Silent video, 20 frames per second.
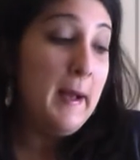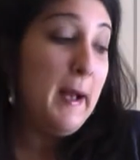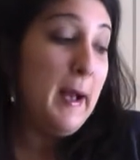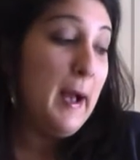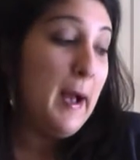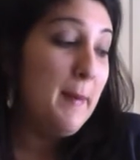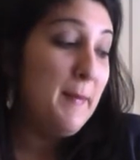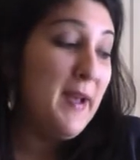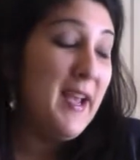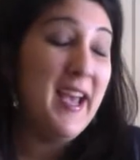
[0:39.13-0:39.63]

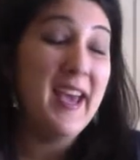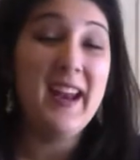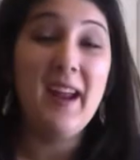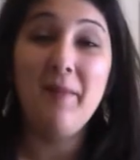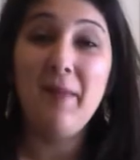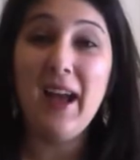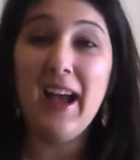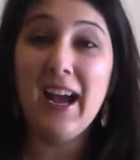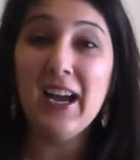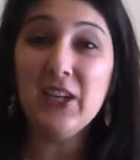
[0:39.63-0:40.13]
And
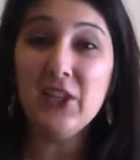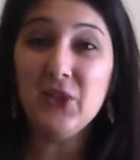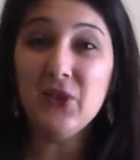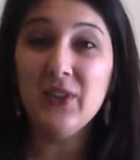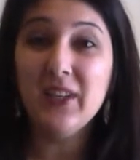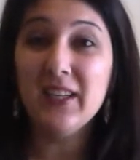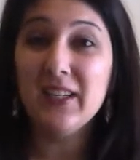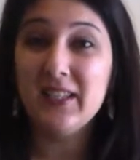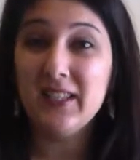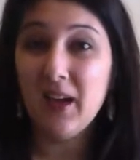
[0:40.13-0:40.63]
I'm
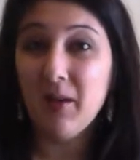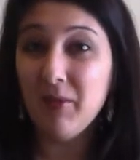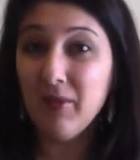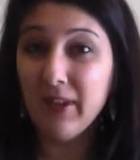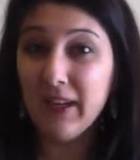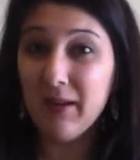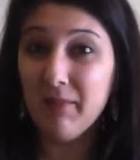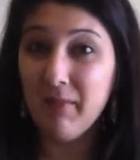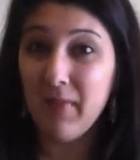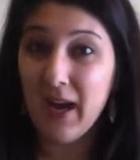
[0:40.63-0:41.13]
actually
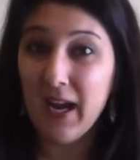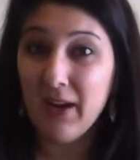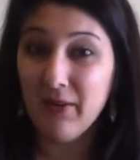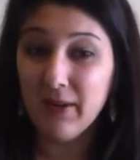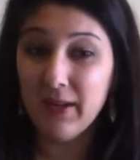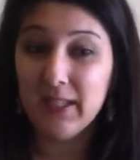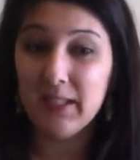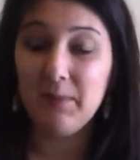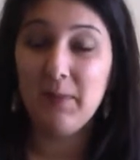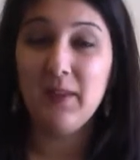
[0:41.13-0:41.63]
doubling my
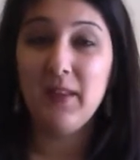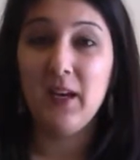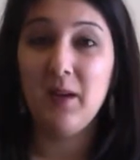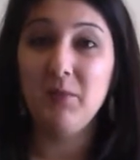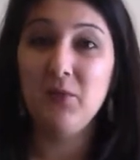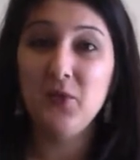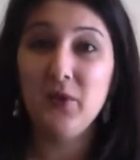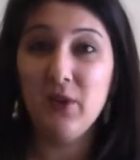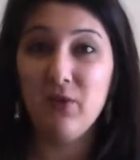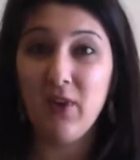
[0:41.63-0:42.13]
recipe that I'm
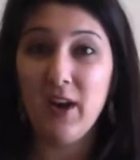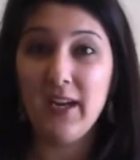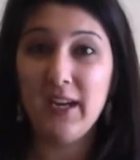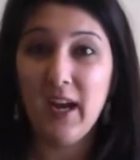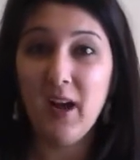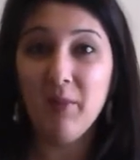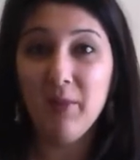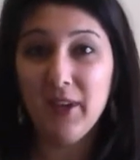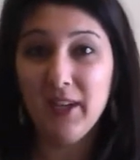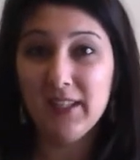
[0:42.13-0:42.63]
doing right
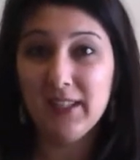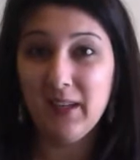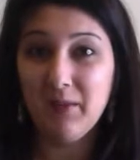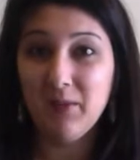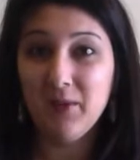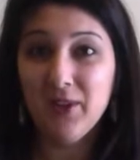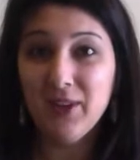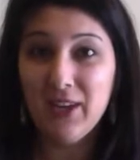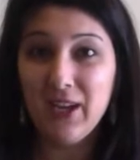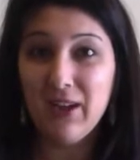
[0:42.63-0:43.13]
now because I'm
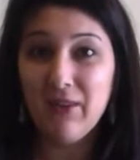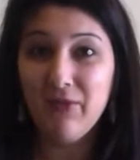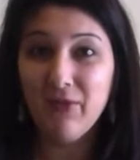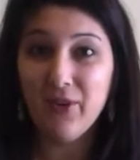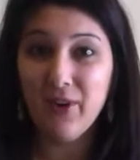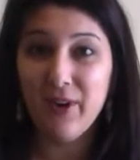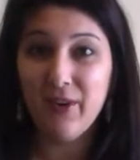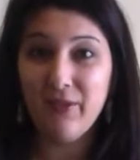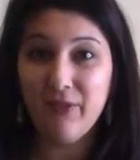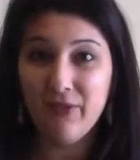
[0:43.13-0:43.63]
cooking
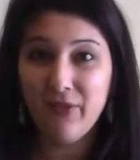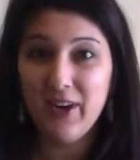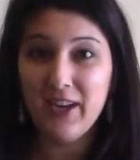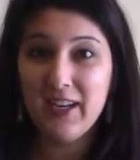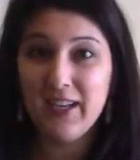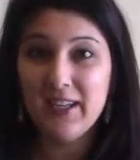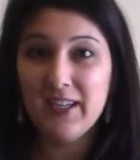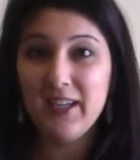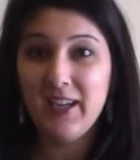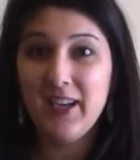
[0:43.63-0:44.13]
for a
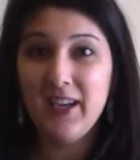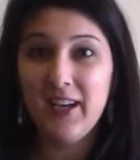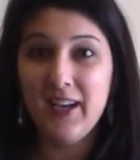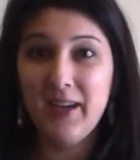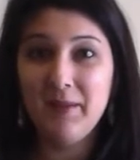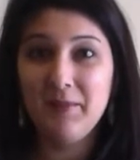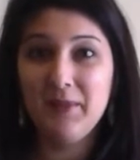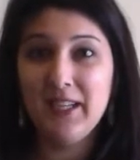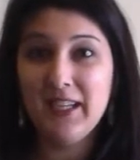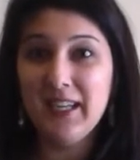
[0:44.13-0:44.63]
friend,
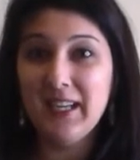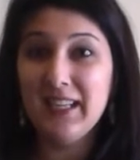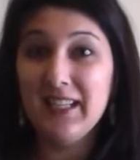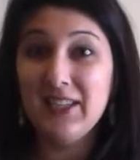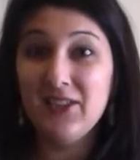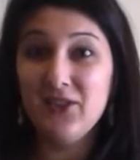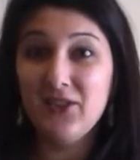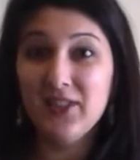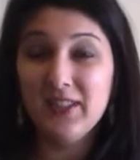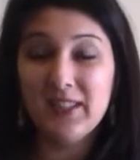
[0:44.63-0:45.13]
taking
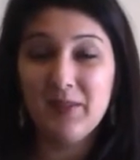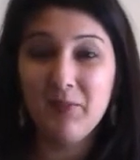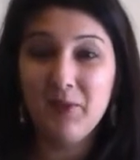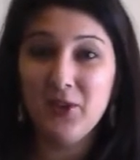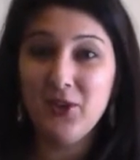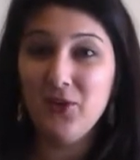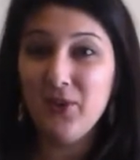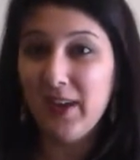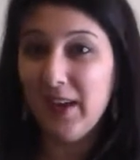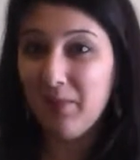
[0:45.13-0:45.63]
dinner to someone
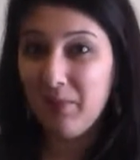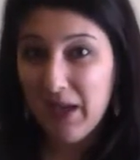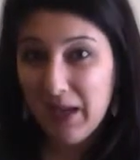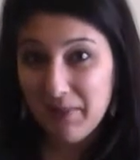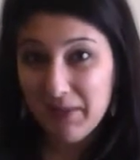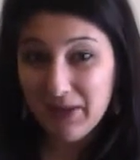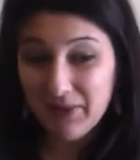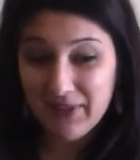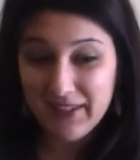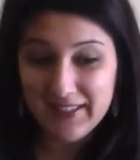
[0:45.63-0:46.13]
who had a
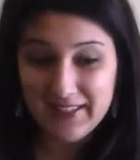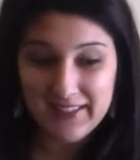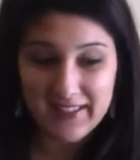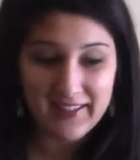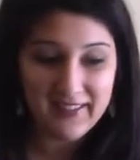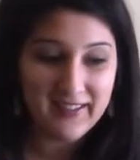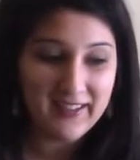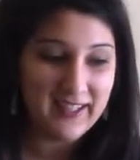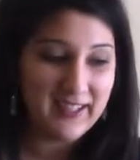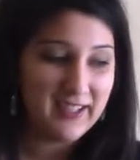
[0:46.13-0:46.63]
baby
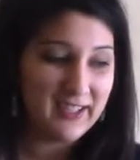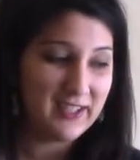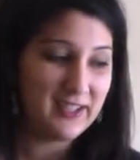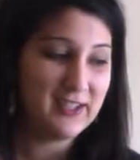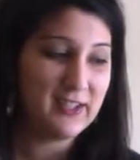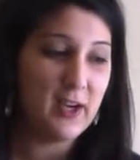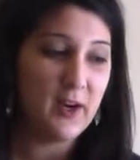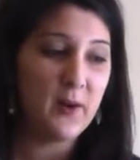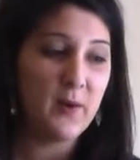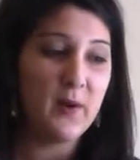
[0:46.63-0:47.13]
recently.
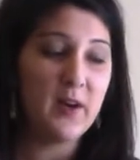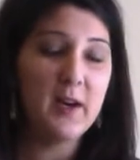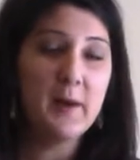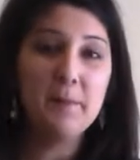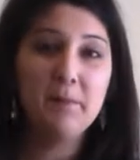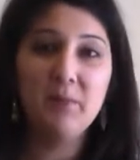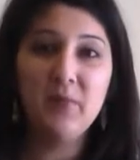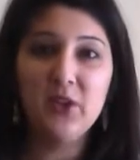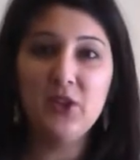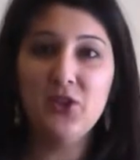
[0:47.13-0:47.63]
So
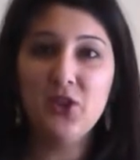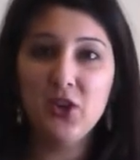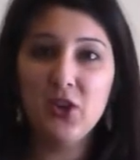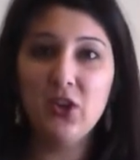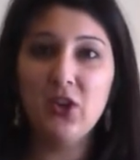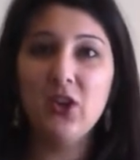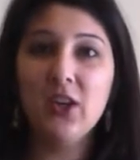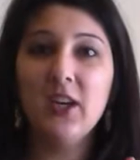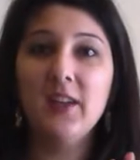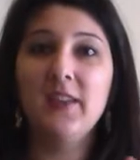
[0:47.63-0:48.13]
be sure to
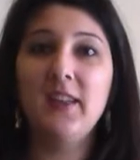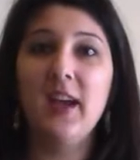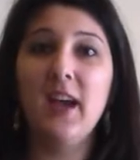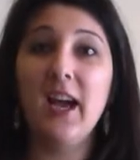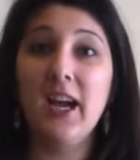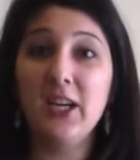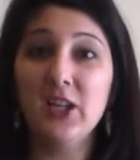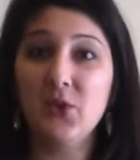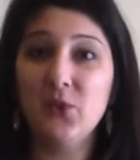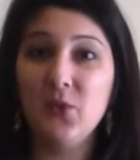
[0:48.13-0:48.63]
look at the
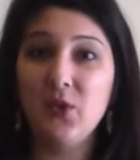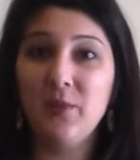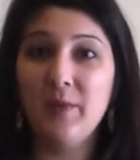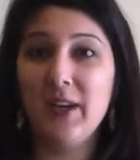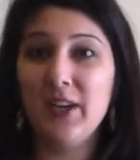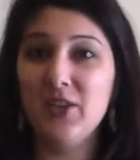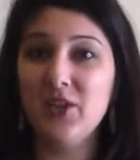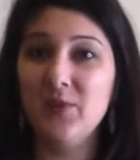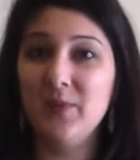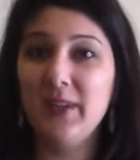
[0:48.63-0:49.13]
actual
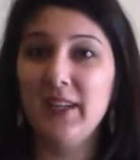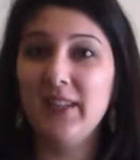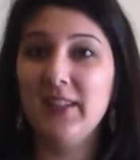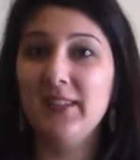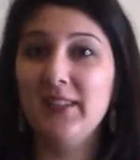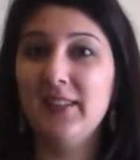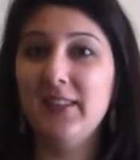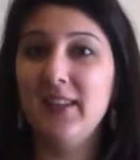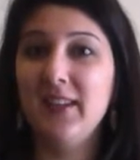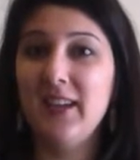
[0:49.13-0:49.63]

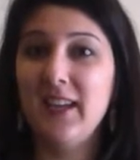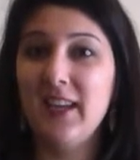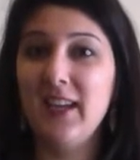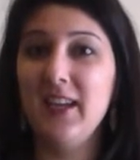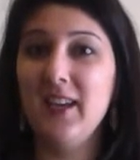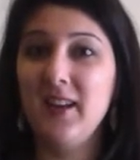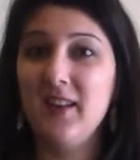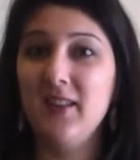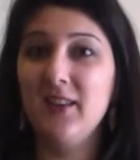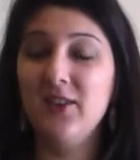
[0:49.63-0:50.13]
measurements
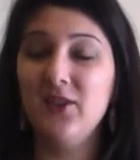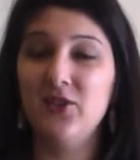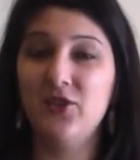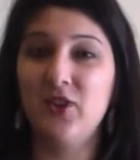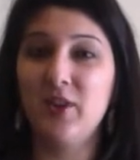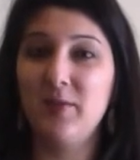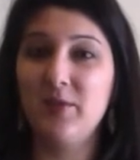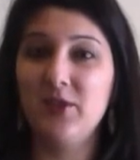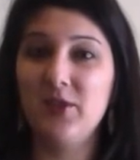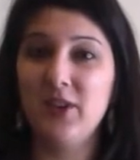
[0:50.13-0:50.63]
in the
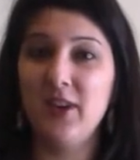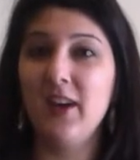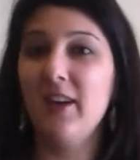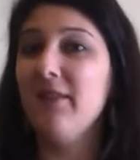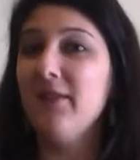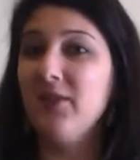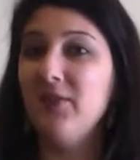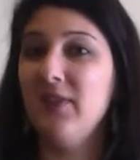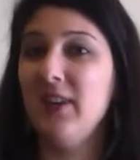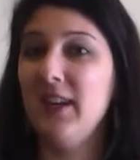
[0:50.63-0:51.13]
description
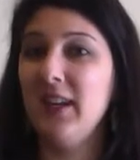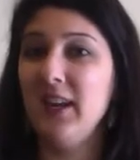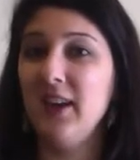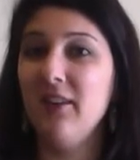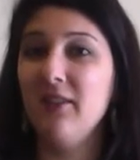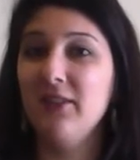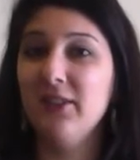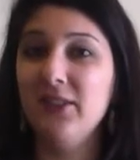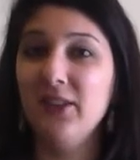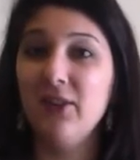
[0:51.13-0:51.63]
of the
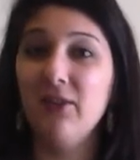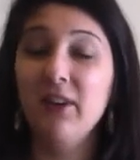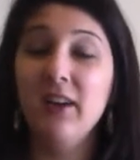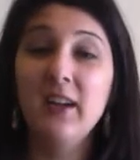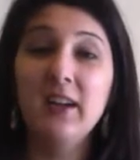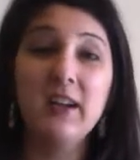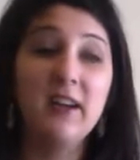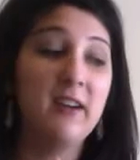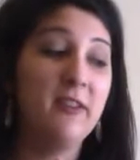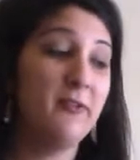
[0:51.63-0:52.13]
video. So
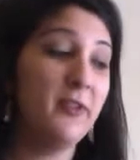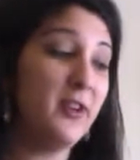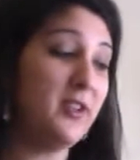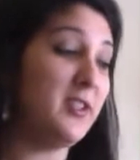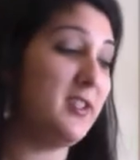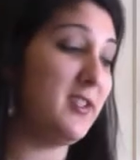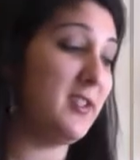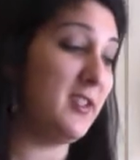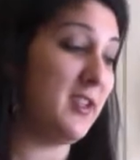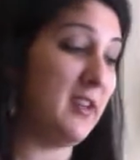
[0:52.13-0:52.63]

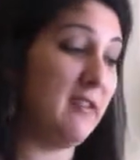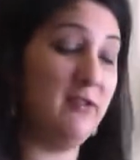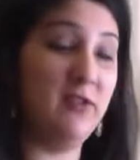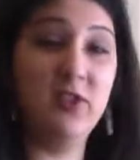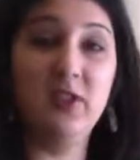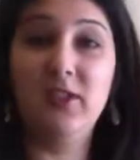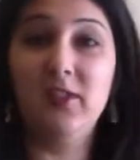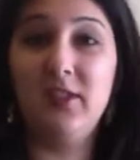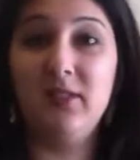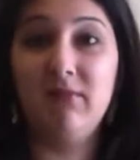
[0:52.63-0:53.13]
first, I've
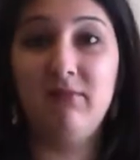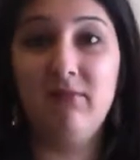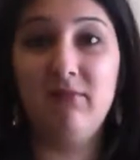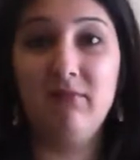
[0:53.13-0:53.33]
just